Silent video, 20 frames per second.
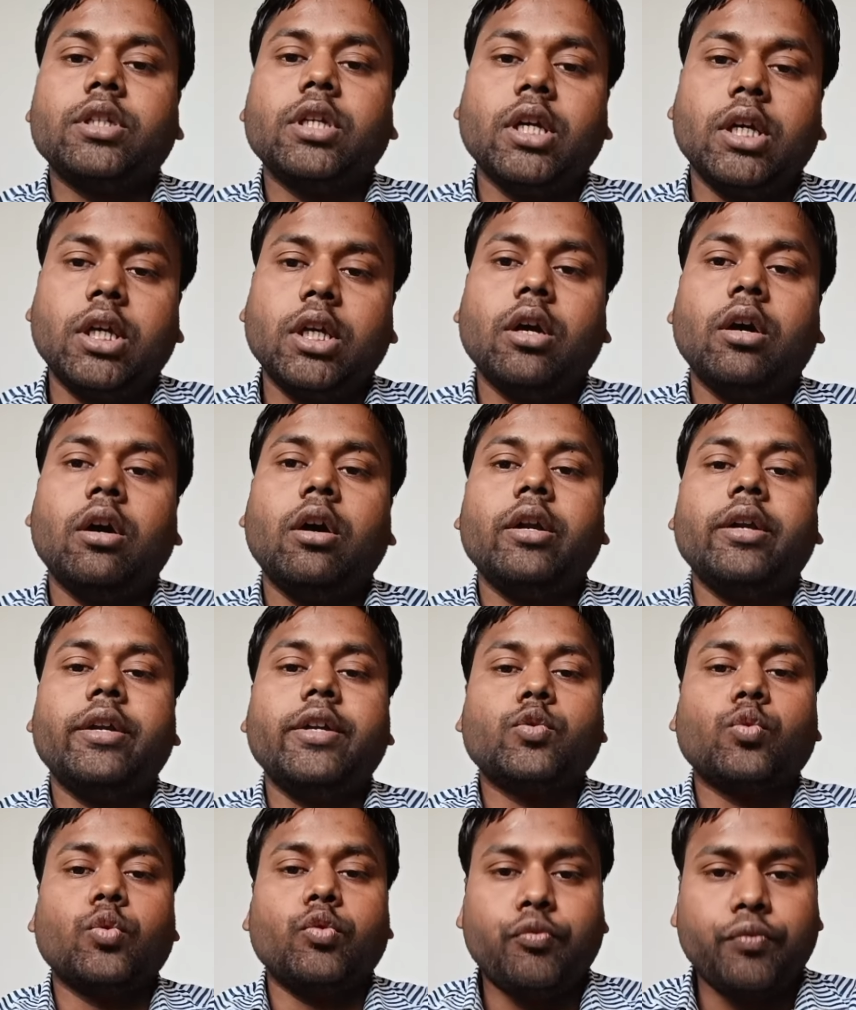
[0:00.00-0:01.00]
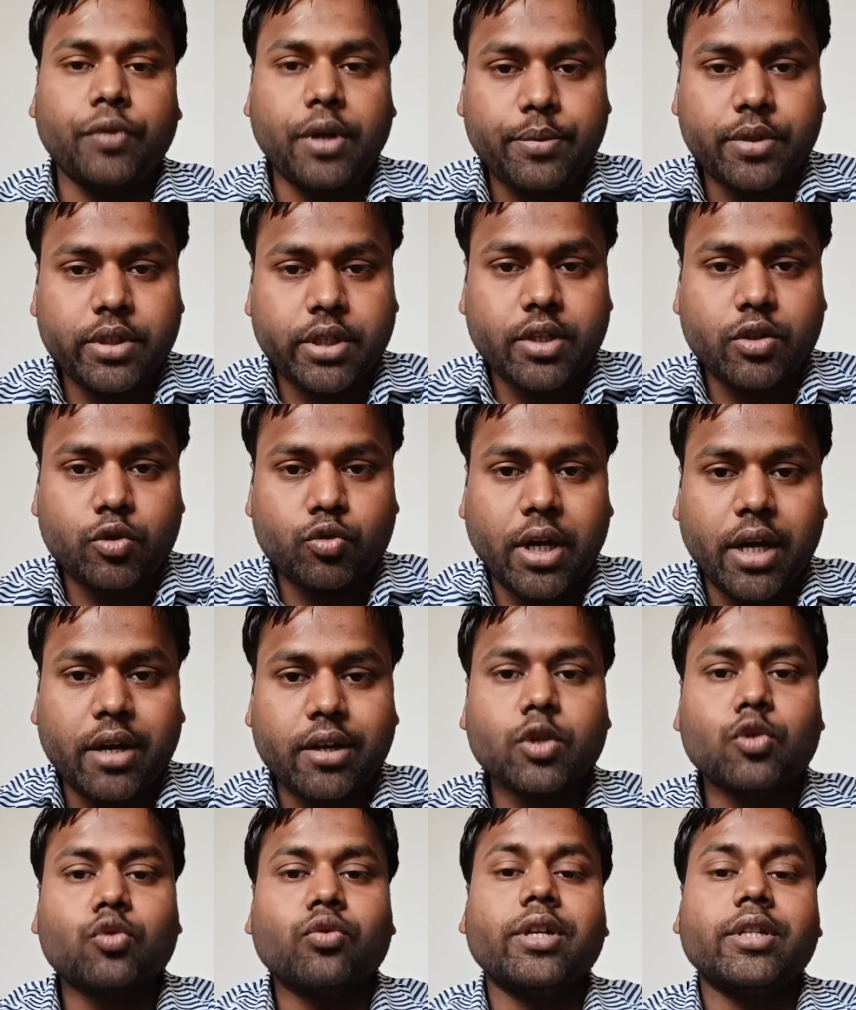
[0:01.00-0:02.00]
here IND AS 115 says that
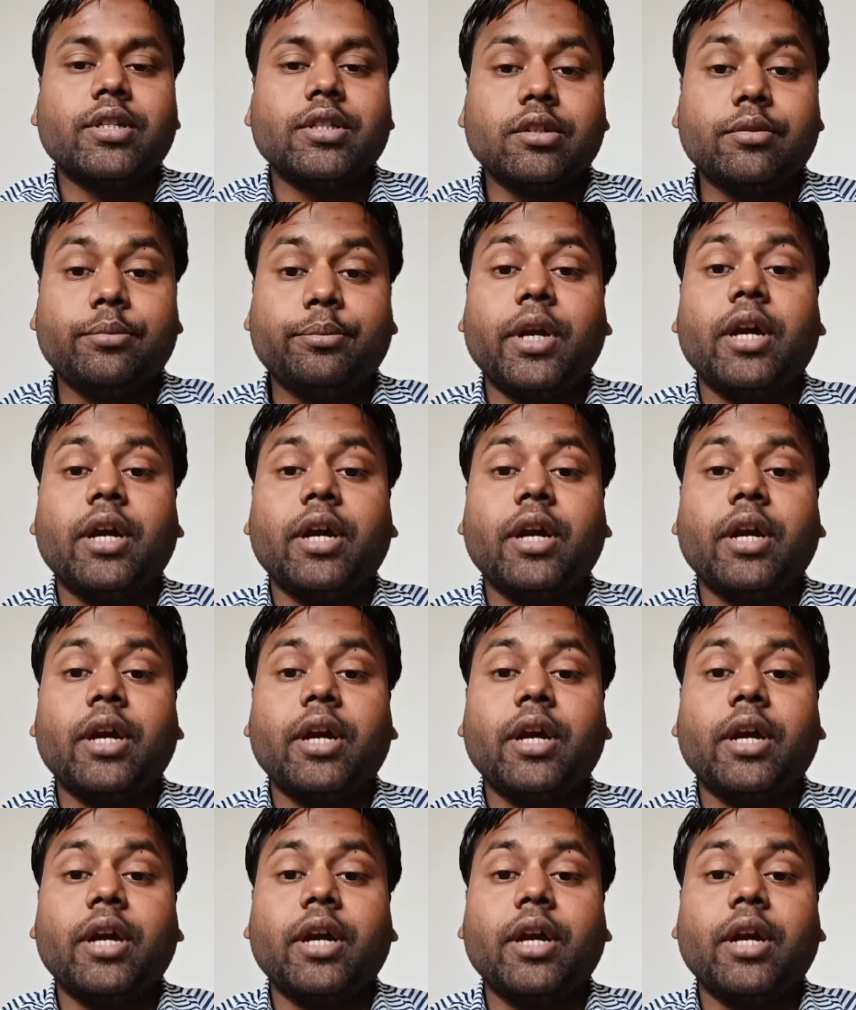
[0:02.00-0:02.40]
the transaction